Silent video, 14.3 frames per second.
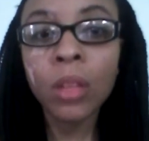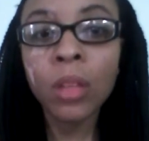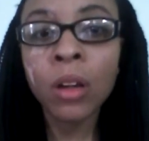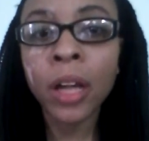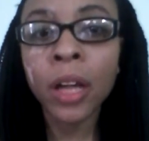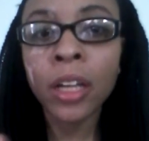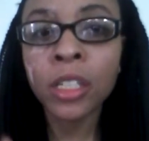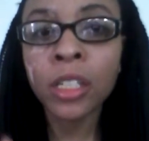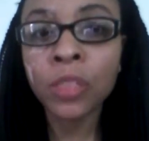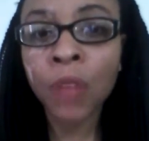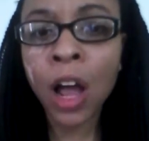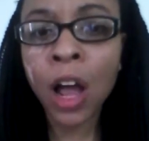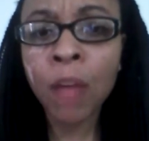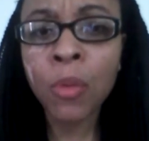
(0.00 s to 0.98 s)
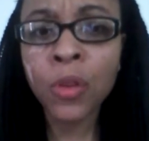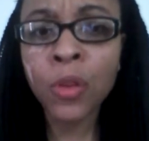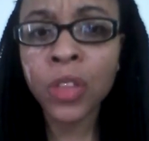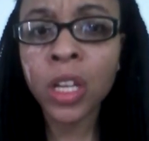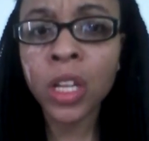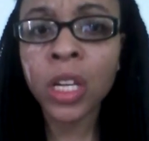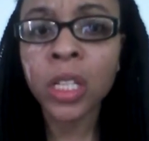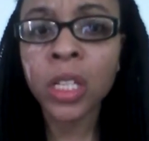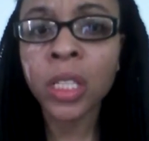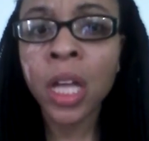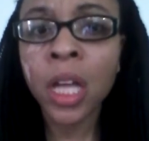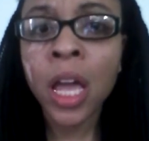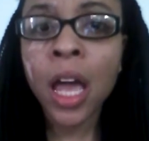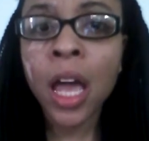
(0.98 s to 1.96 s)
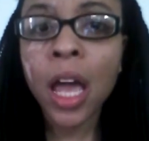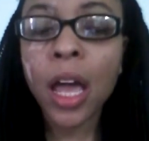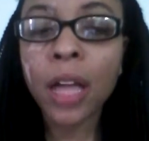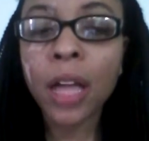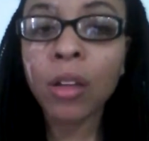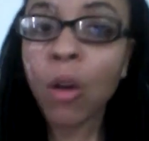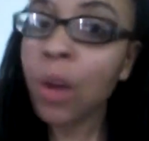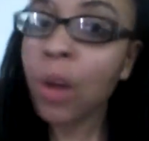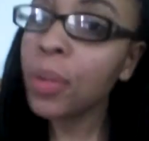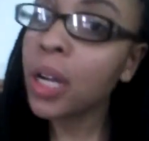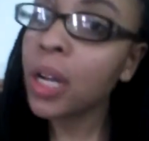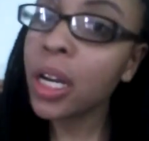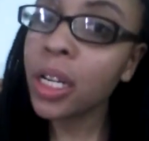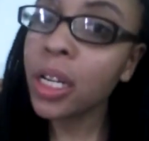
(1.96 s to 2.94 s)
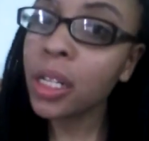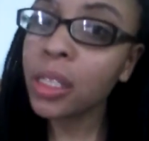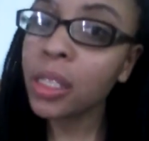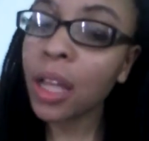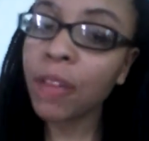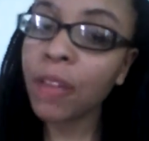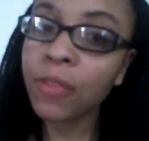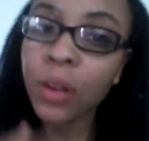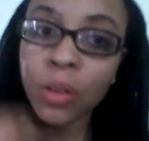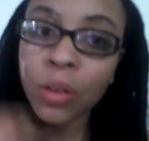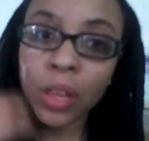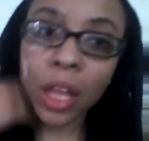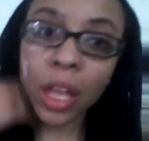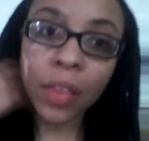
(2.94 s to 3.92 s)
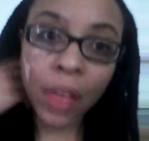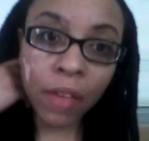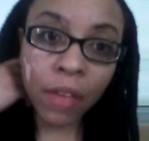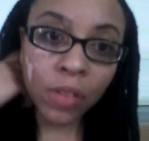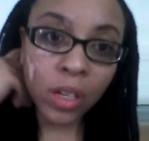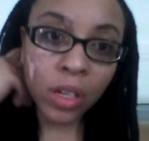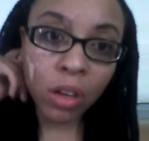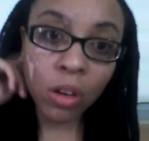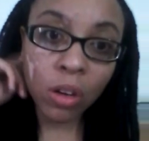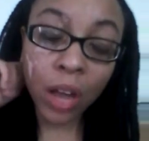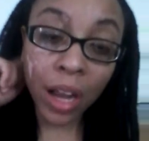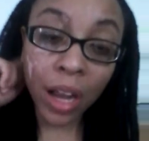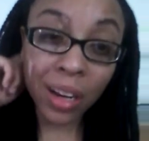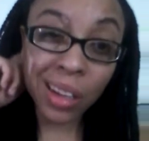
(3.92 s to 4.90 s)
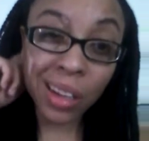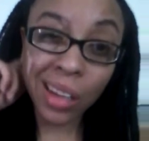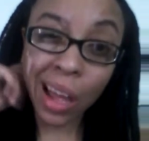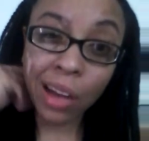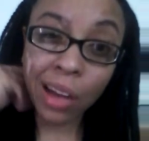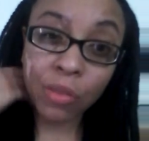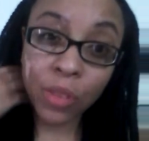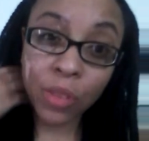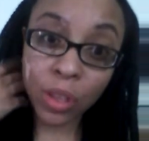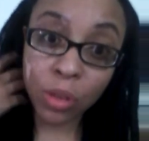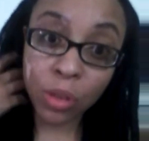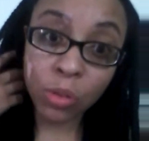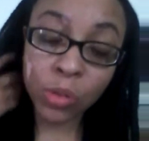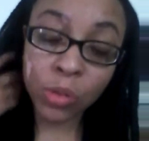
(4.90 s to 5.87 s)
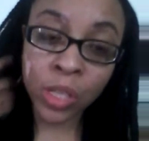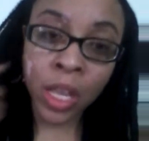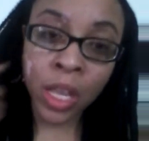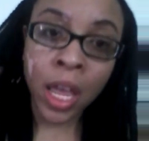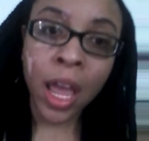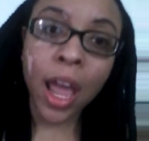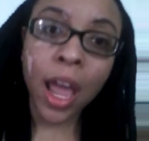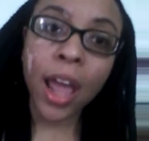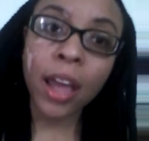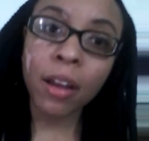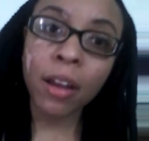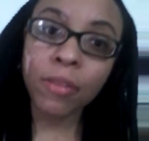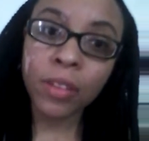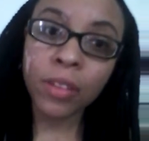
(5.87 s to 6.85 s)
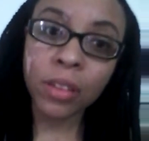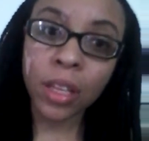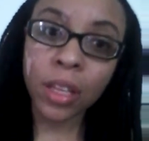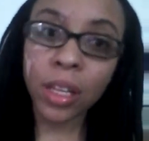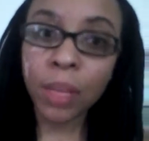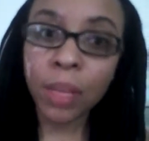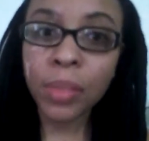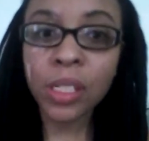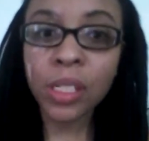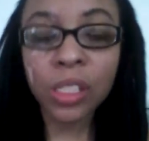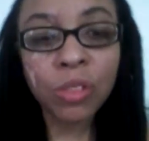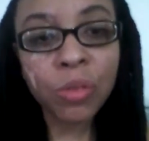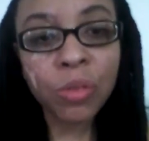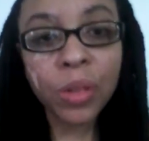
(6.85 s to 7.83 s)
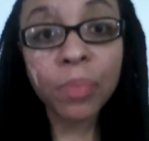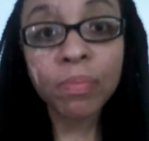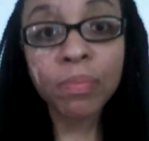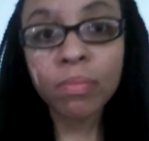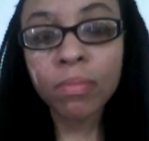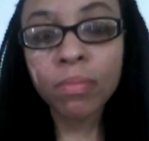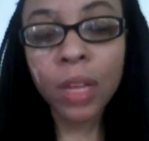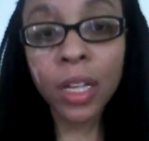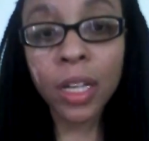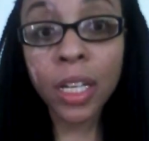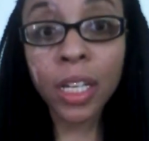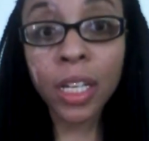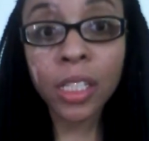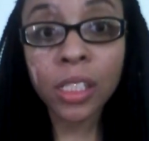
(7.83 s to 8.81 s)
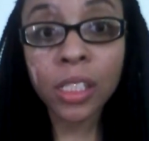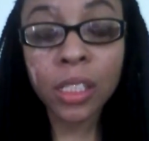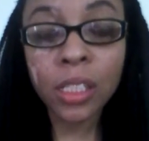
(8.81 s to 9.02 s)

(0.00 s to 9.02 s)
Okay, it's 5 more things, all because I felt that that video got a lot of views, and I felt that let me just do it again to